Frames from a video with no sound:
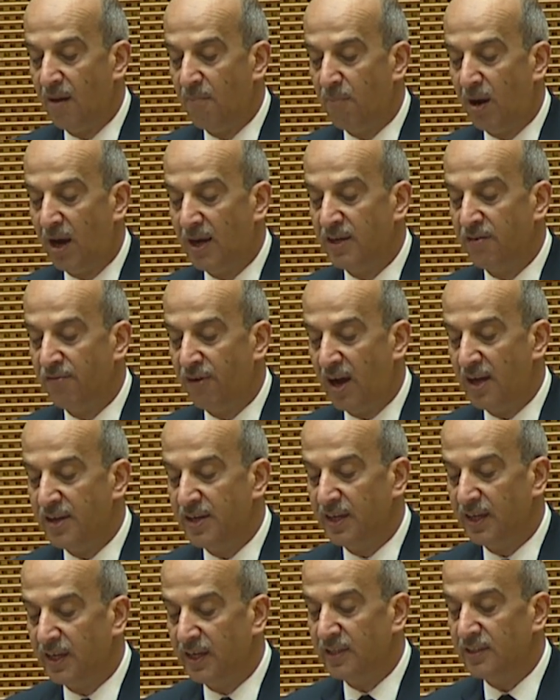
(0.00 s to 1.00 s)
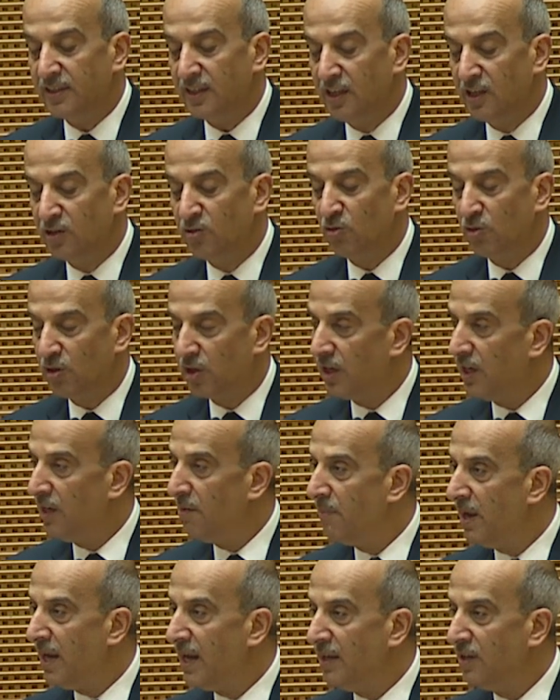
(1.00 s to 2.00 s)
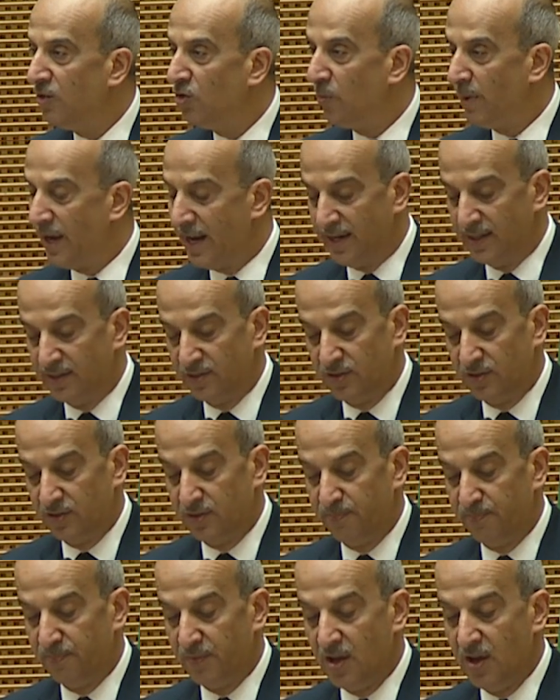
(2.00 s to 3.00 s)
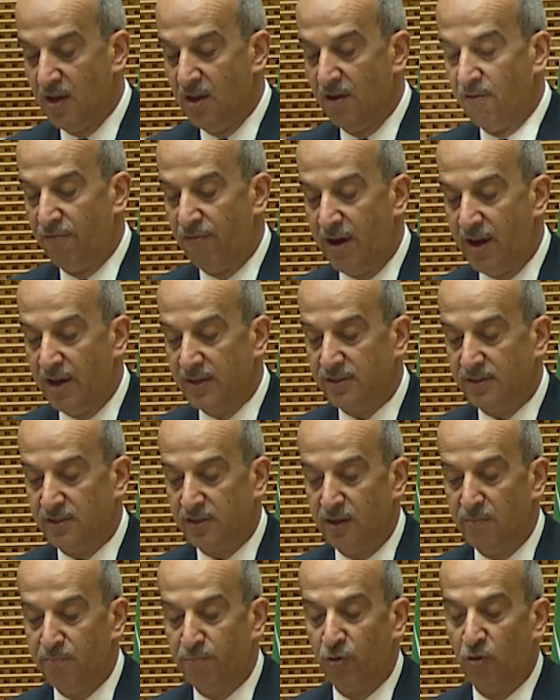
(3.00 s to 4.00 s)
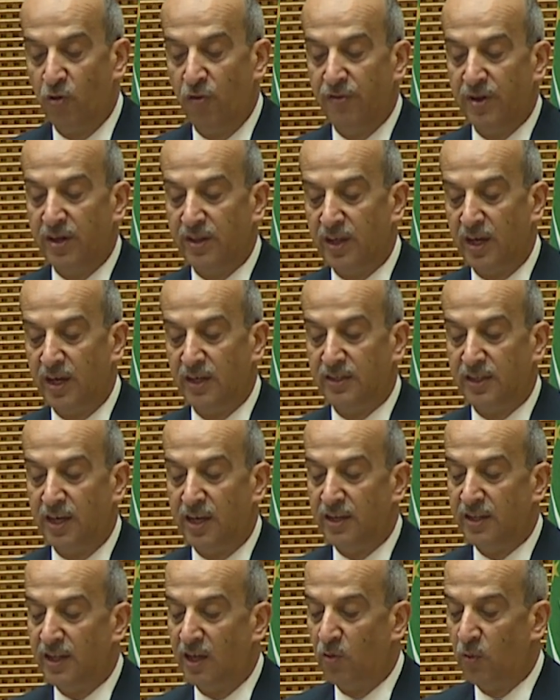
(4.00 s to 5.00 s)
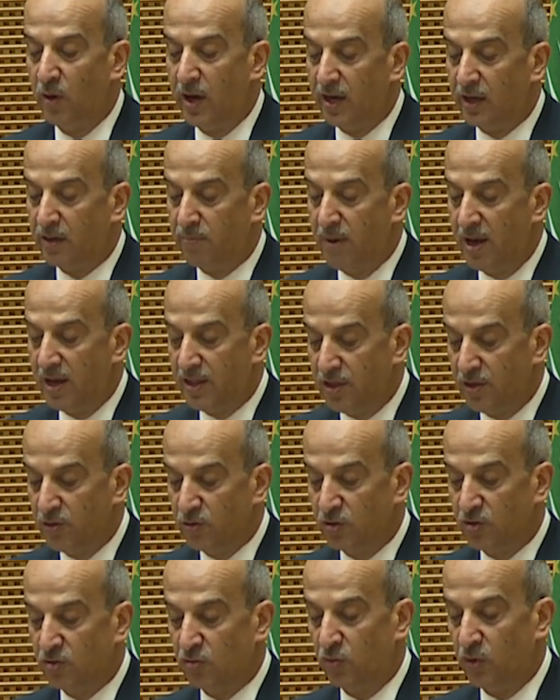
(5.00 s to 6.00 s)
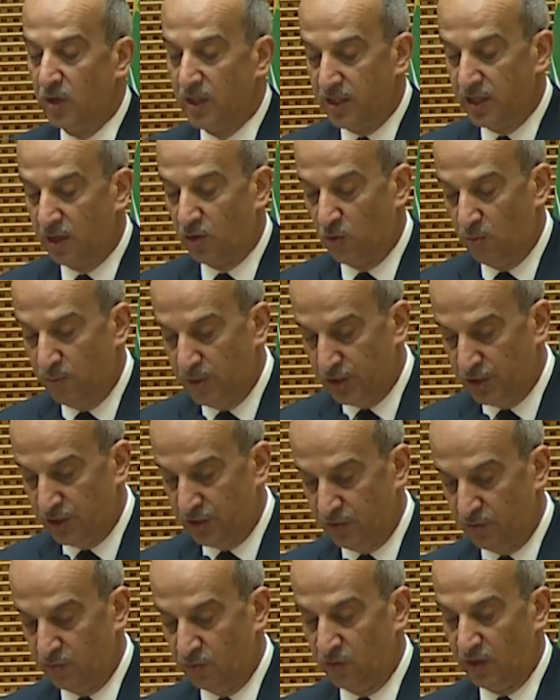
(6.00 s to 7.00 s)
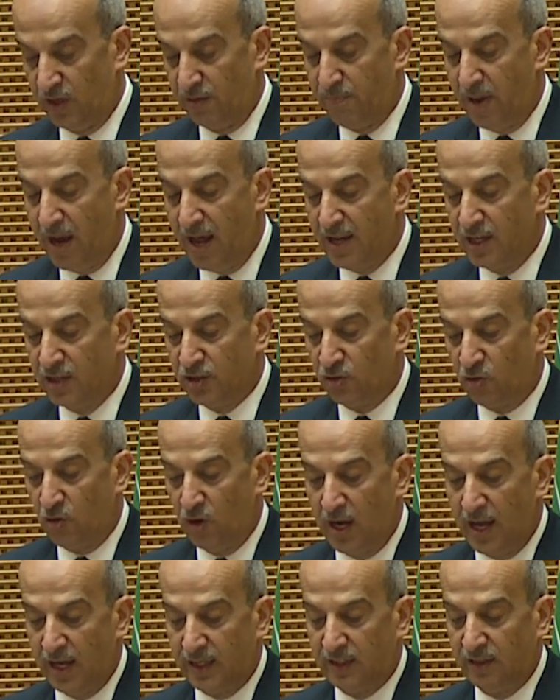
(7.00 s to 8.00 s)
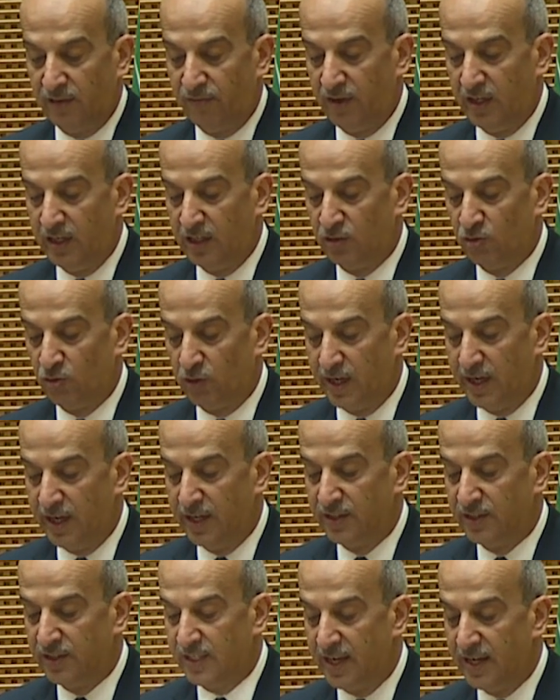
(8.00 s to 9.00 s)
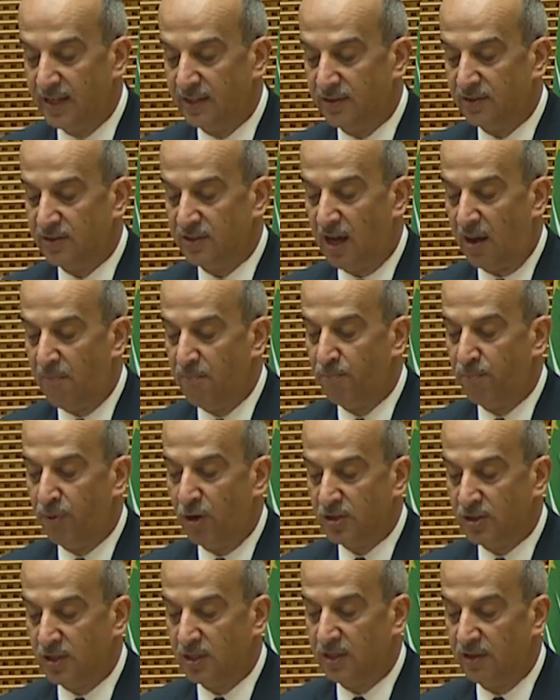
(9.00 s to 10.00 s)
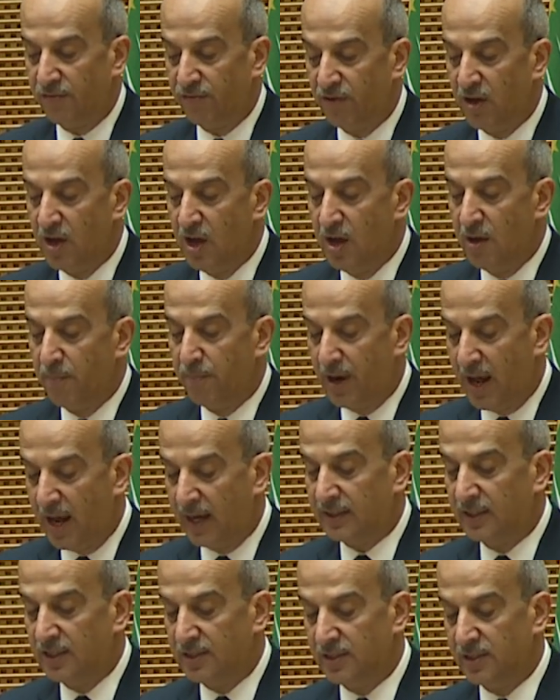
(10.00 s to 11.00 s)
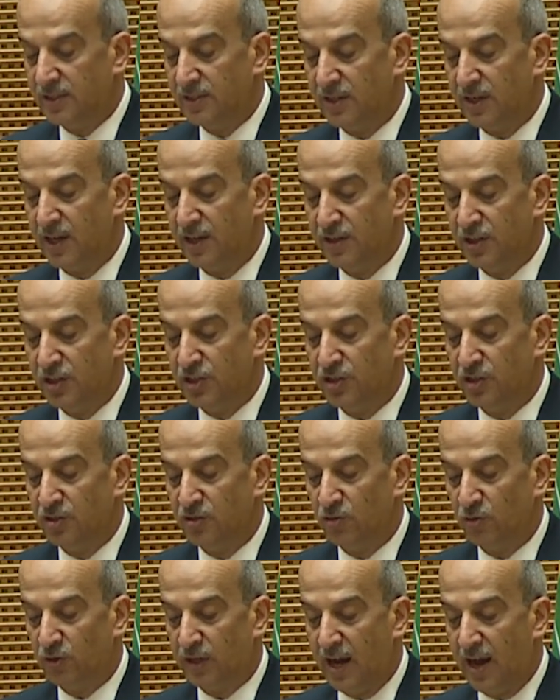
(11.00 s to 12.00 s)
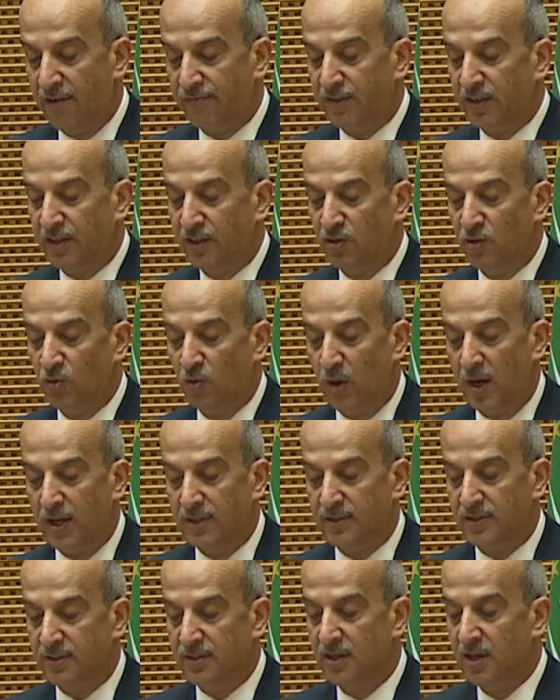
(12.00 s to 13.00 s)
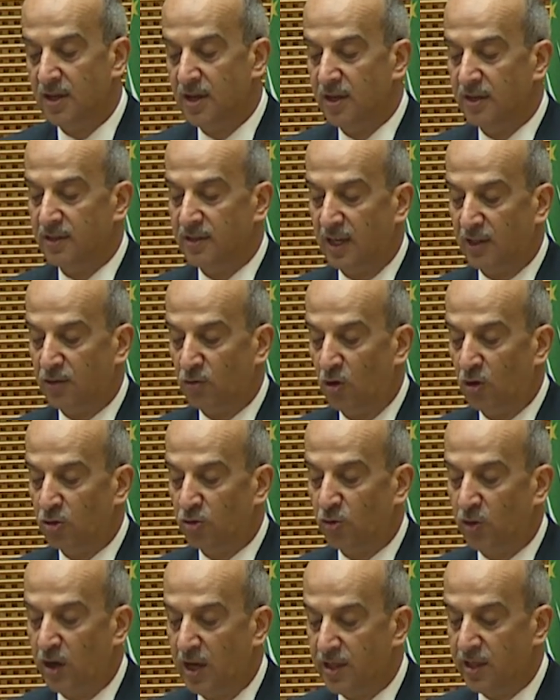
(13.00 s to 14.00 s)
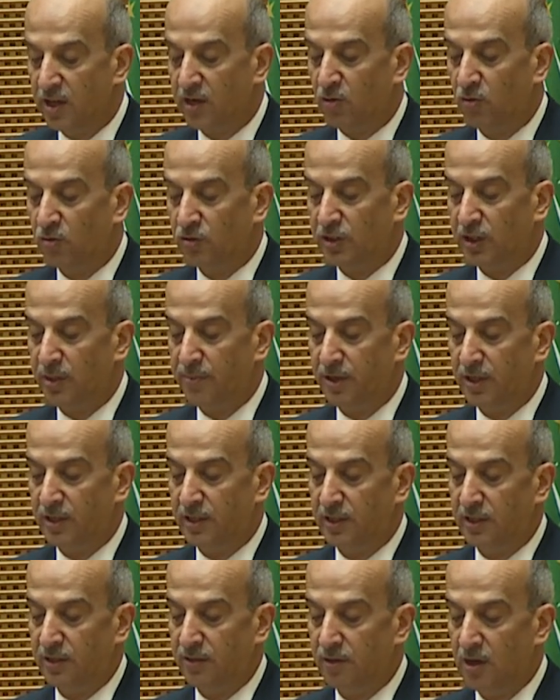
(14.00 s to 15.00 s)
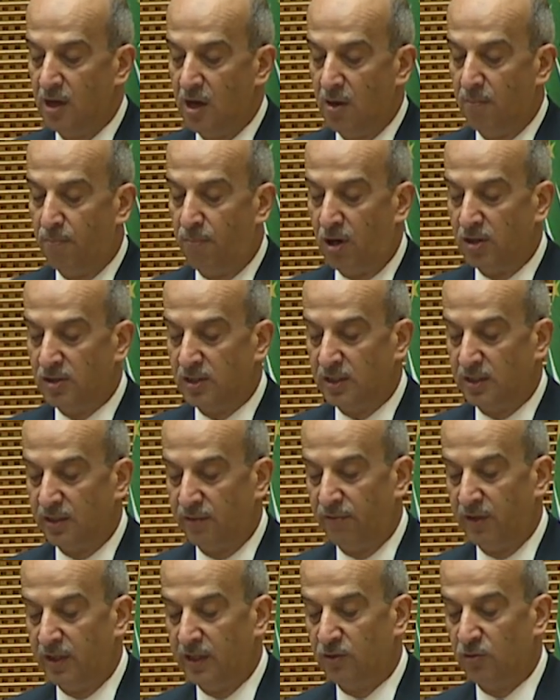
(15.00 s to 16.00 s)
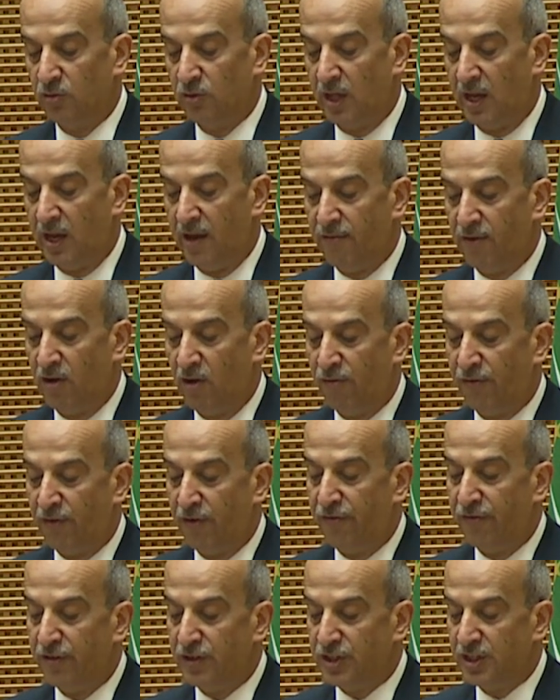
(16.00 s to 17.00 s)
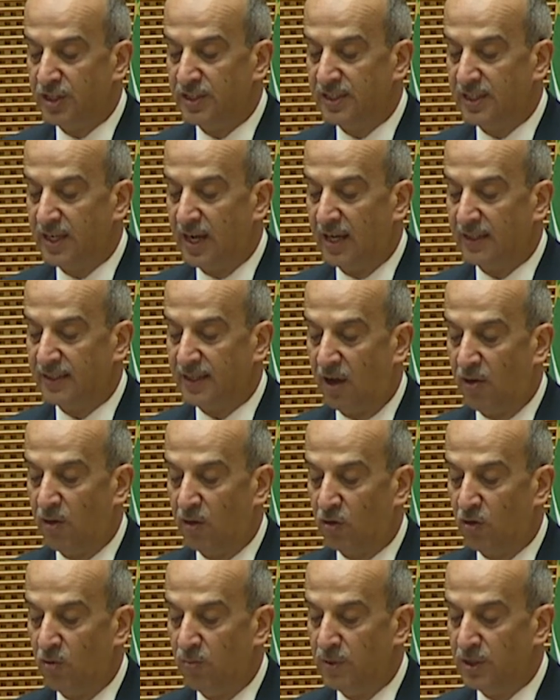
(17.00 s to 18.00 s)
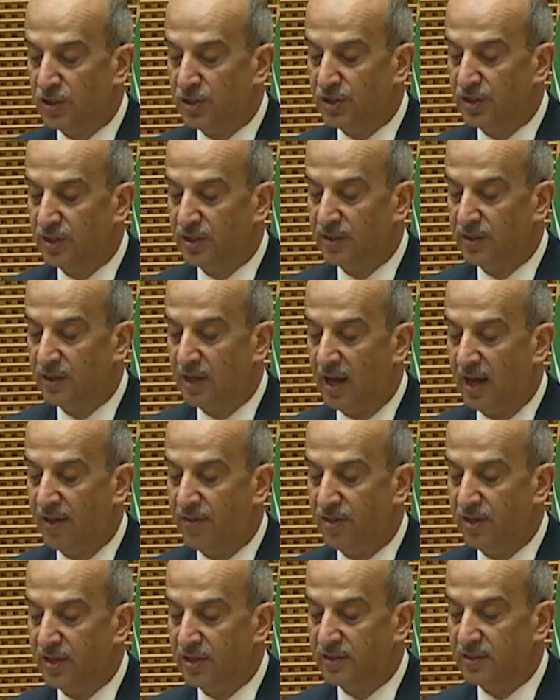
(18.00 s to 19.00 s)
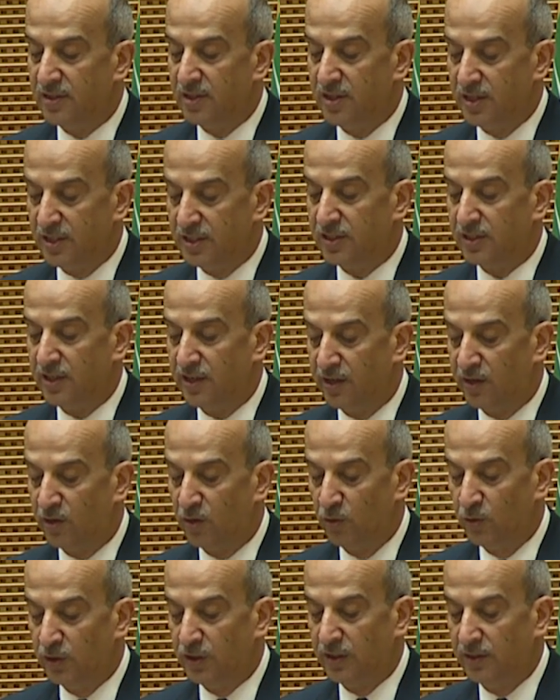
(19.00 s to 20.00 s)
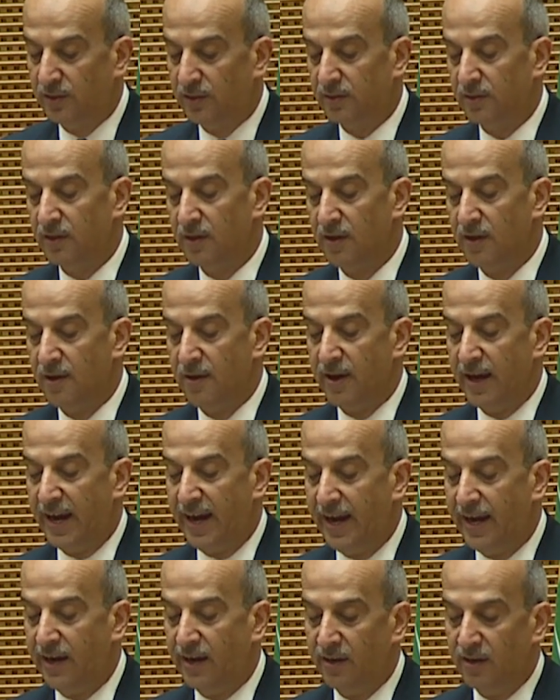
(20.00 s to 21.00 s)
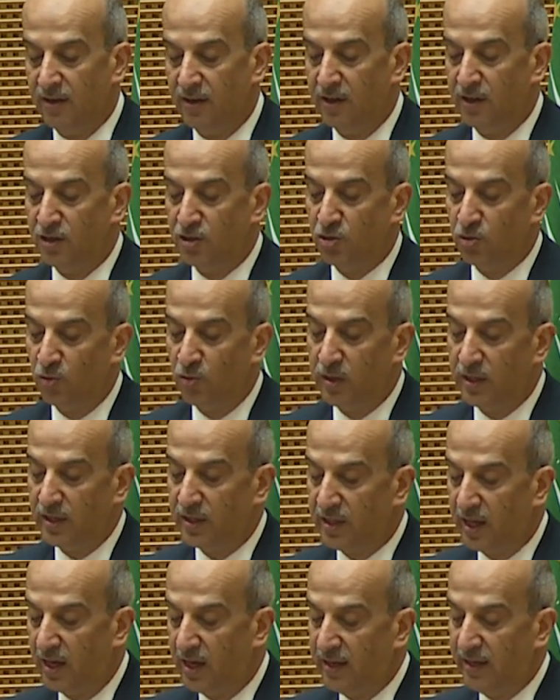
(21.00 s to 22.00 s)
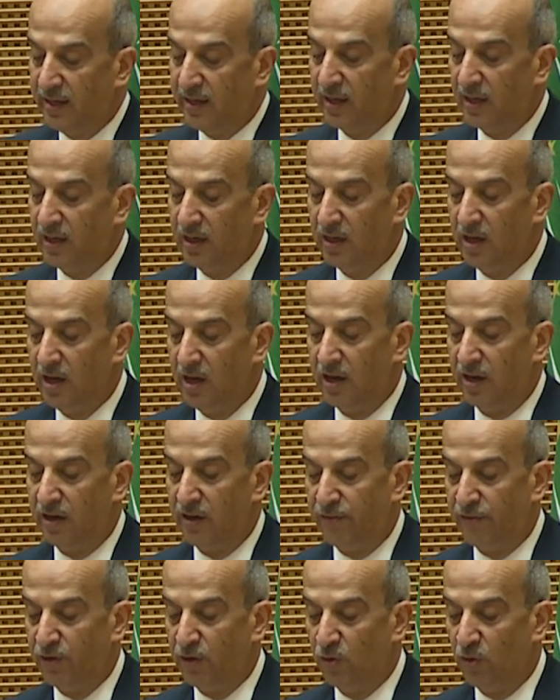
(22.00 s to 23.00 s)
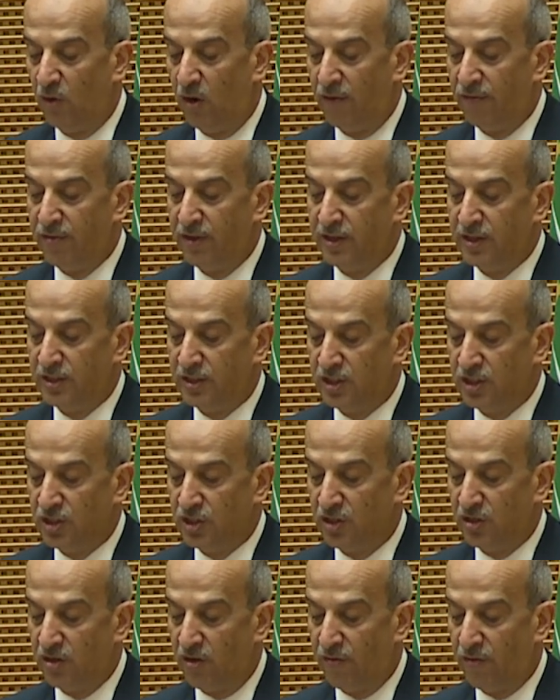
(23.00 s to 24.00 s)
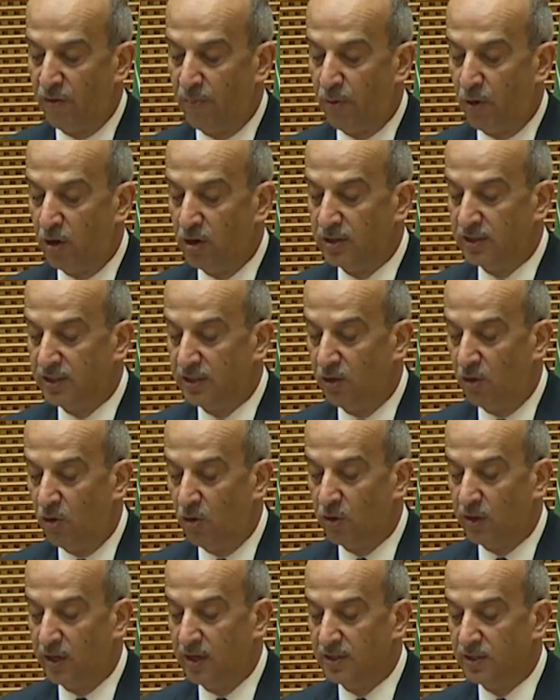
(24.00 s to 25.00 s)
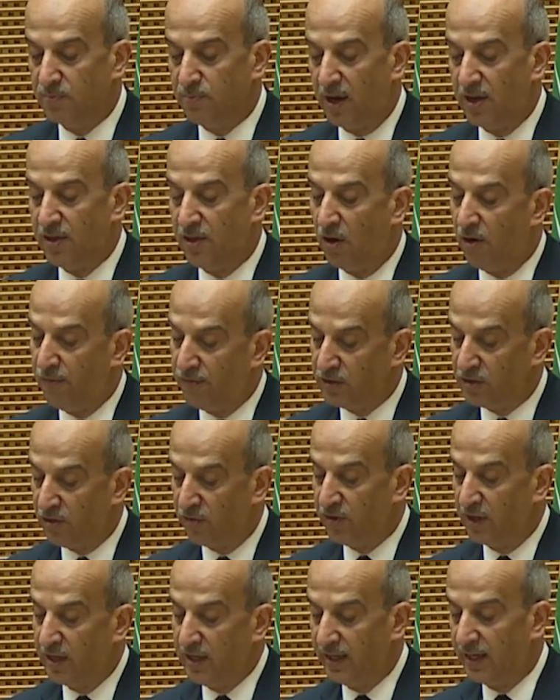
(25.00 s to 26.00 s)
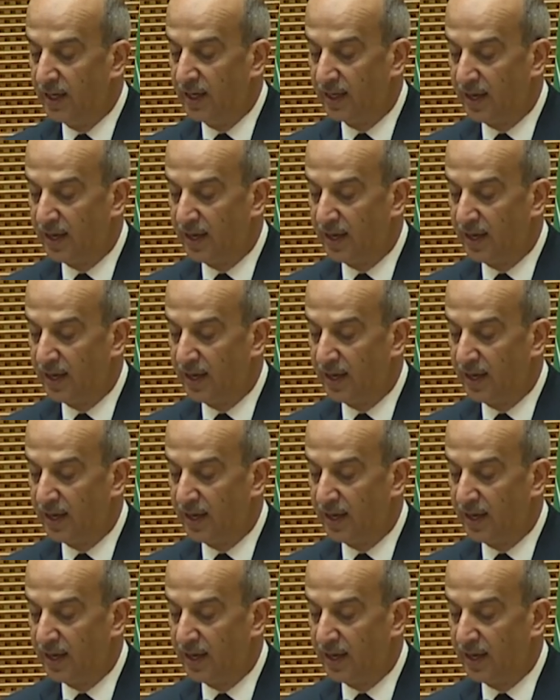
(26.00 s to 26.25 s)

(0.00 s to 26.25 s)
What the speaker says: by dividing it into 3 main domains. First, improving the internal work methods with the Commission. We managed collectively to reinstate some positive practices in addition to crafting new ones that altogether contributed positively to the level of efficiency at our Commission, and this included A, ensuring the legal review of the decision of the policy organs by the Office of the Legal